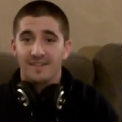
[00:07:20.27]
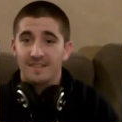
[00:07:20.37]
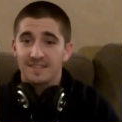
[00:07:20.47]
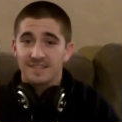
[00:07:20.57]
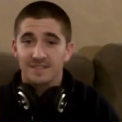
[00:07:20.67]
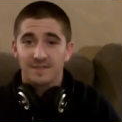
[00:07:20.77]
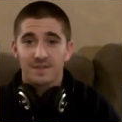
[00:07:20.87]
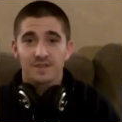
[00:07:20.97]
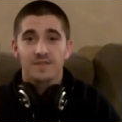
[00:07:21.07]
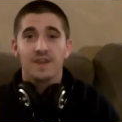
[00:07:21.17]
If this is the
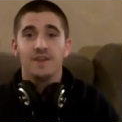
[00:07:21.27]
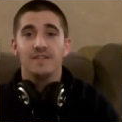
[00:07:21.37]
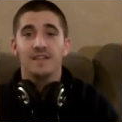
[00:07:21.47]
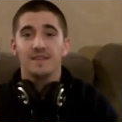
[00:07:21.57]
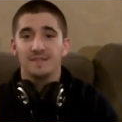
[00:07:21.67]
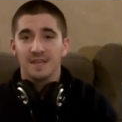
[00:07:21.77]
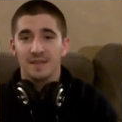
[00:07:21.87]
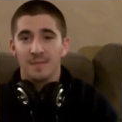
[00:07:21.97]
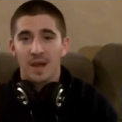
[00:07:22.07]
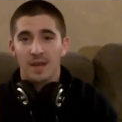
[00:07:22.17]
first video that you've
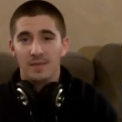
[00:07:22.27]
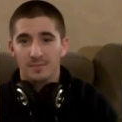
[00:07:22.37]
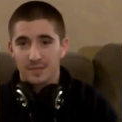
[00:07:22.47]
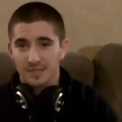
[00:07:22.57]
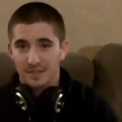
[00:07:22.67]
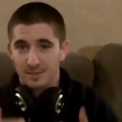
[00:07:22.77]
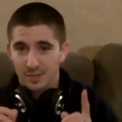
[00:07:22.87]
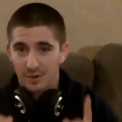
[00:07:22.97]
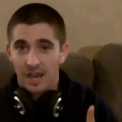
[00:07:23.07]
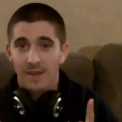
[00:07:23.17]
seen of mine, please
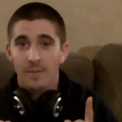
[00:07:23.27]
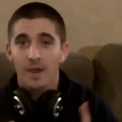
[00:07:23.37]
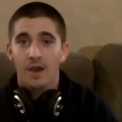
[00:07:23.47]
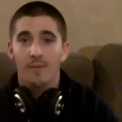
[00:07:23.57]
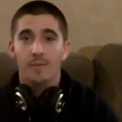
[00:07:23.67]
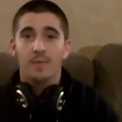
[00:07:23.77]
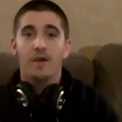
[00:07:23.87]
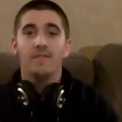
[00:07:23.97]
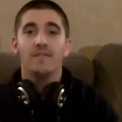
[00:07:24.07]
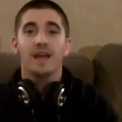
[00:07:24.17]
subscribe up
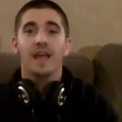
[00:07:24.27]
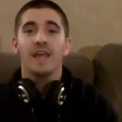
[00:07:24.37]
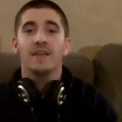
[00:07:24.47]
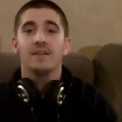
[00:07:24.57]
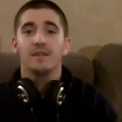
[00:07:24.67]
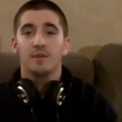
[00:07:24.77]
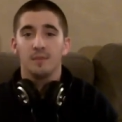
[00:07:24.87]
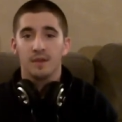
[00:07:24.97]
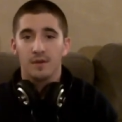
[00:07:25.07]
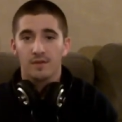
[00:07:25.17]
above and you'll
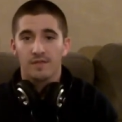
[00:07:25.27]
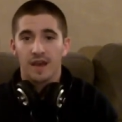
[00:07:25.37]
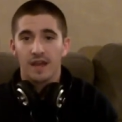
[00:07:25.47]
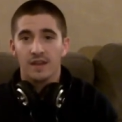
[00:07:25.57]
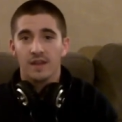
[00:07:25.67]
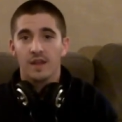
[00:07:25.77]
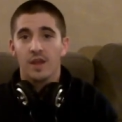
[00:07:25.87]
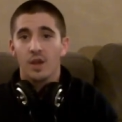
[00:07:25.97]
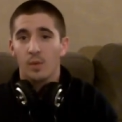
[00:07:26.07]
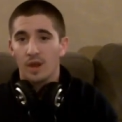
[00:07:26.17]
be notified
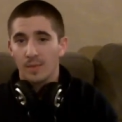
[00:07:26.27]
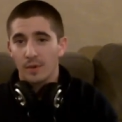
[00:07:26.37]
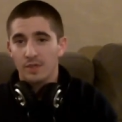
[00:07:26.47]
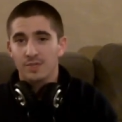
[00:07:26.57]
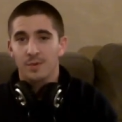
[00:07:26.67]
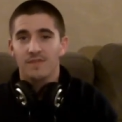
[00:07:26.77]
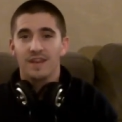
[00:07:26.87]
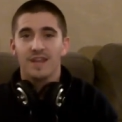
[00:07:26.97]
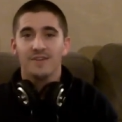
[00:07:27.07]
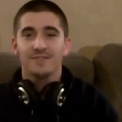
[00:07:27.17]
when I post more
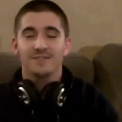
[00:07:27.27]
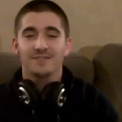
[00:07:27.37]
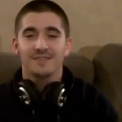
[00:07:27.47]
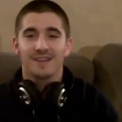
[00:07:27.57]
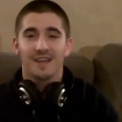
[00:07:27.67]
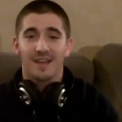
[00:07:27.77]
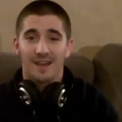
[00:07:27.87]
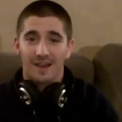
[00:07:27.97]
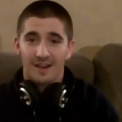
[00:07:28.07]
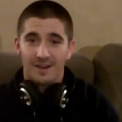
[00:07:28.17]
videos.
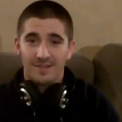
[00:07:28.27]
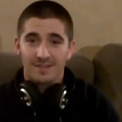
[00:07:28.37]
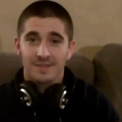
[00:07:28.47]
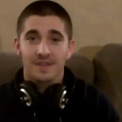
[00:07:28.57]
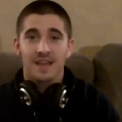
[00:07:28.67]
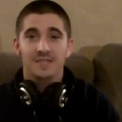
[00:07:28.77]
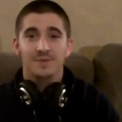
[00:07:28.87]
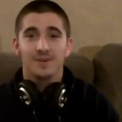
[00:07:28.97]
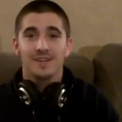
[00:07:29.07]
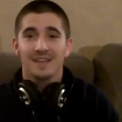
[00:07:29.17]
Until the
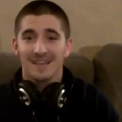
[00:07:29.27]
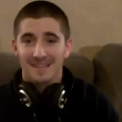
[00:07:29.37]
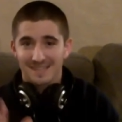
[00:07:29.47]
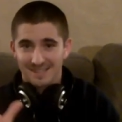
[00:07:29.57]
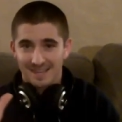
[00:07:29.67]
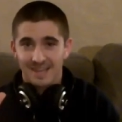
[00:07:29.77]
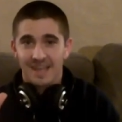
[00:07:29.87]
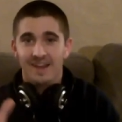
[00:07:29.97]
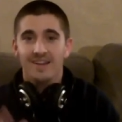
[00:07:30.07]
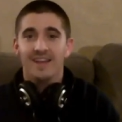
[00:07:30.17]
next one, take
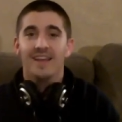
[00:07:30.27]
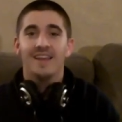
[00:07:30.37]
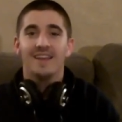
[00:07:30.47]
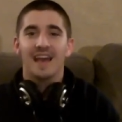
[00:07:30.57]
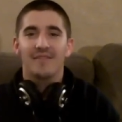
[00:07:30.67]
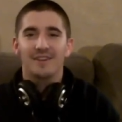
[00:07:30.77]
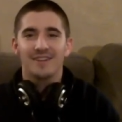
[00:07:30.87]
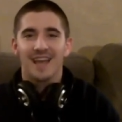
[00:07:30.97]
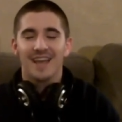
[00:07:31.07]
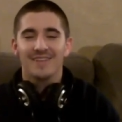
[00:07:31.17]
care and have a
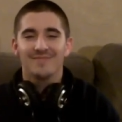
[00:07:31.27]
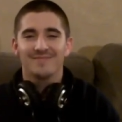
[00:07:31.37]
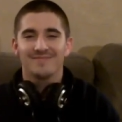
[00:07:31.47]
good day.